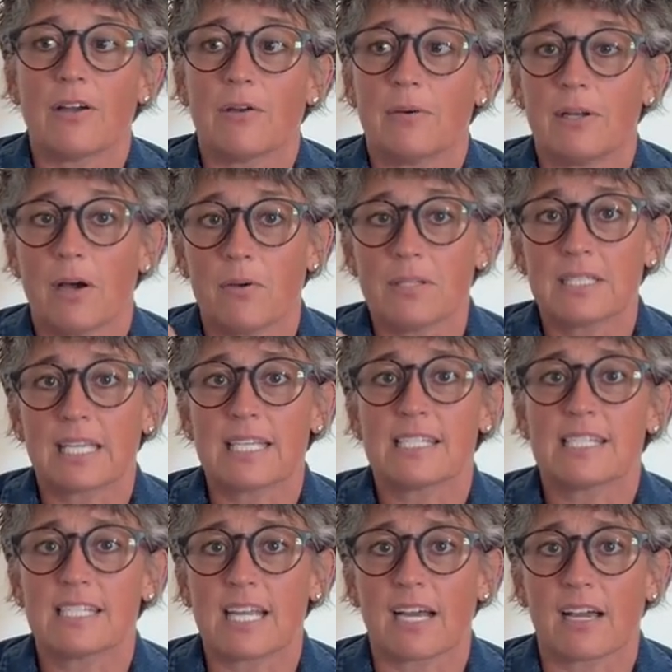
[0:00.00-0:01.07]
It would always get
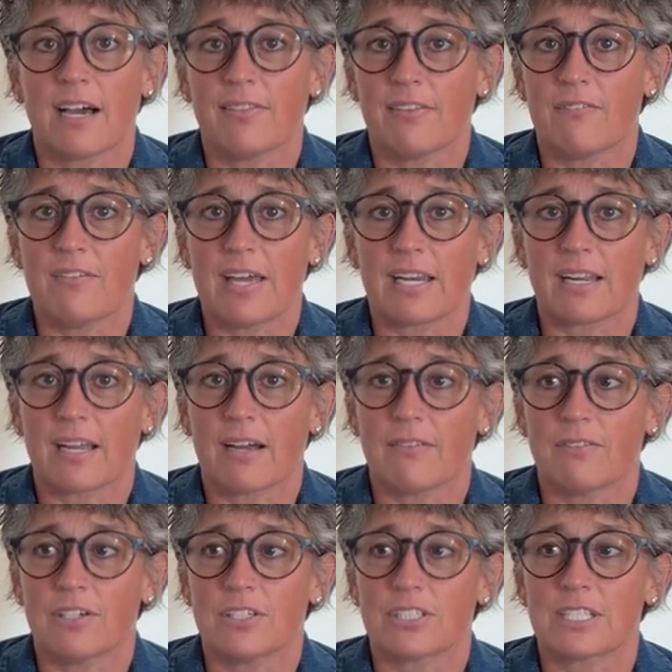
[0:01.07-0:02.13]
stuck on the vent
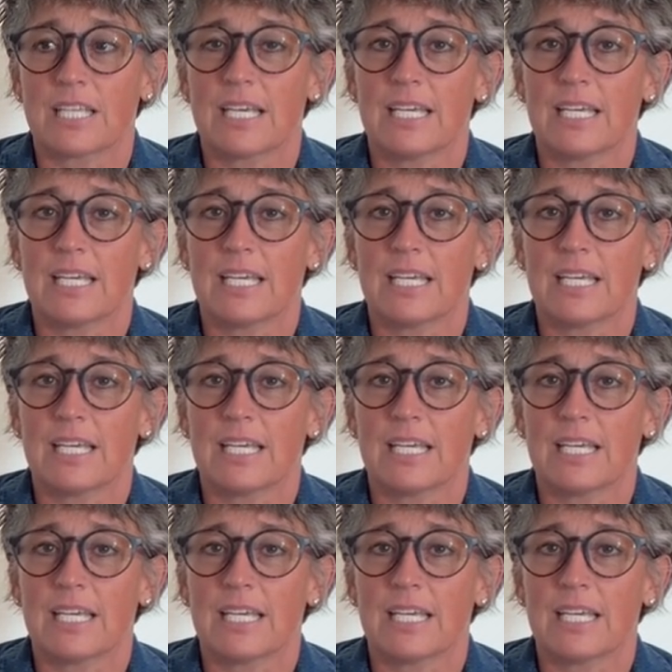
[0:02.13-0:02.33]
covers